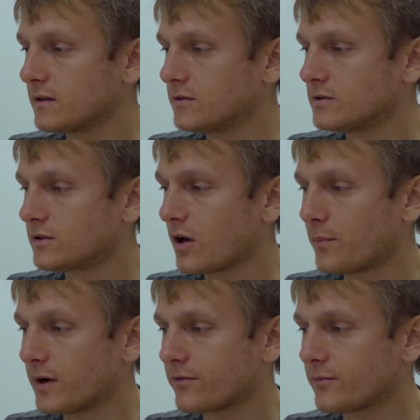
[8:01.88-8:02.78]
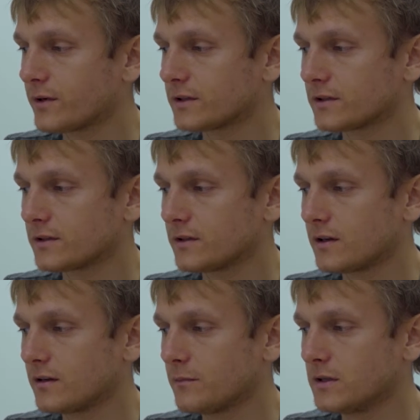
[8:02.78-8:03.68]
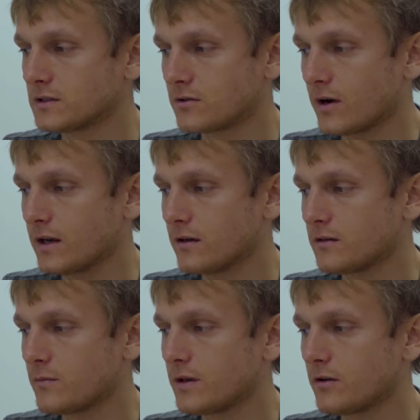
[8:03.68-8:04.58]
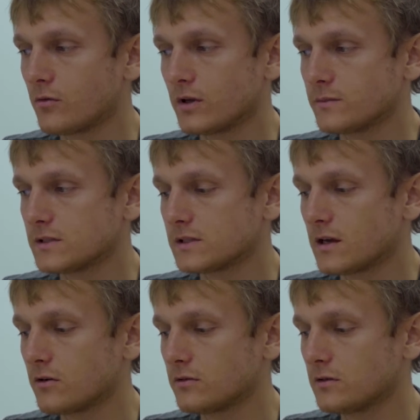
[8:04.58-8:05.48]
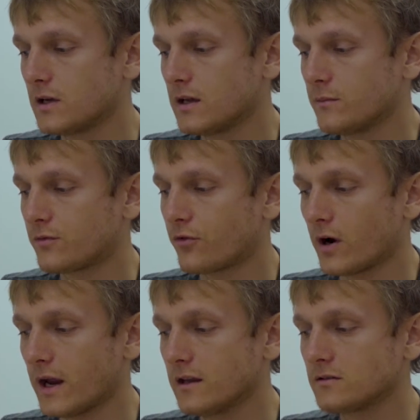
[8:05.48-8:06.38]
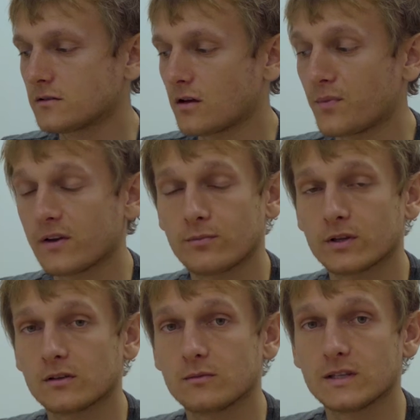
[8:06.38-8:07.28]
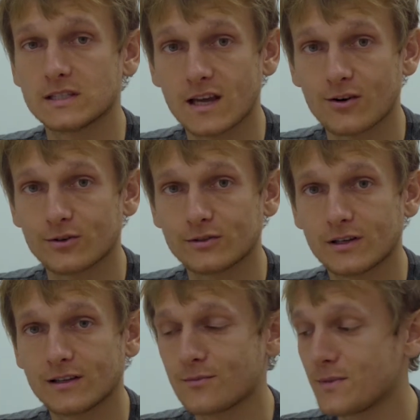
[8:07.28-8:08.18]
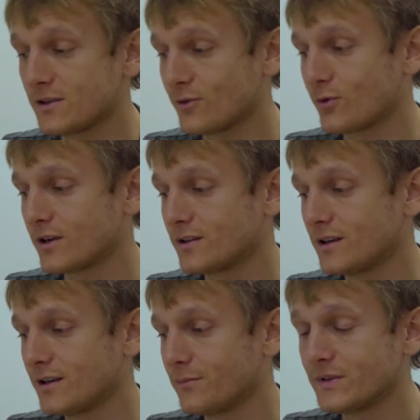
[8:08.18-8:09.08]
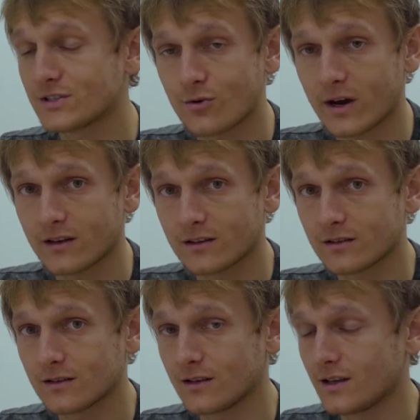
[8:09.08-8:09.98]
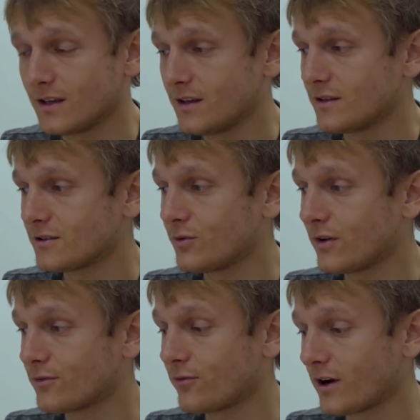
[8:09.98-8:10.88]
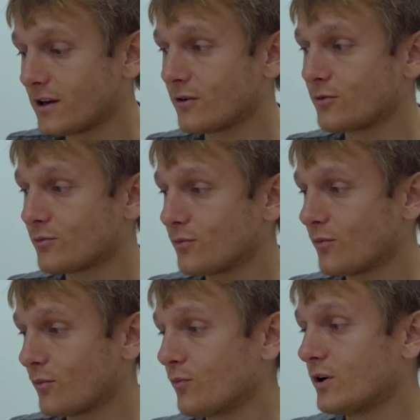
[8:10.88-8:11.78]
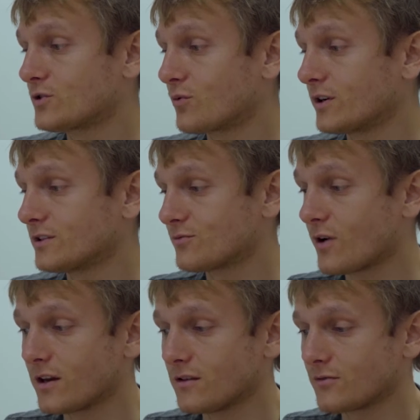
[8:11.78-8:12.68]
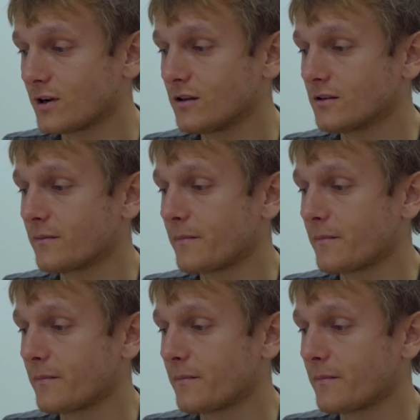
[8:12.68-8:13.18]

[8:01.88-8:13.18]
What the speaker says: the top left button means gray and the middle one means yellow. But for 8, the top left button means yellow and the middle one means gray. So we have to find out which one is right?